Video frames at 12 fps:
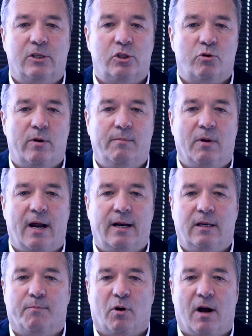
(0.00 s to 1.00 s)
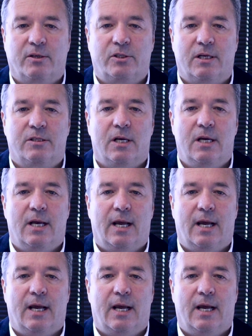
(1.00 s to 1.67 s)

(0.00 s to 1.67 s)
and streamlining the process,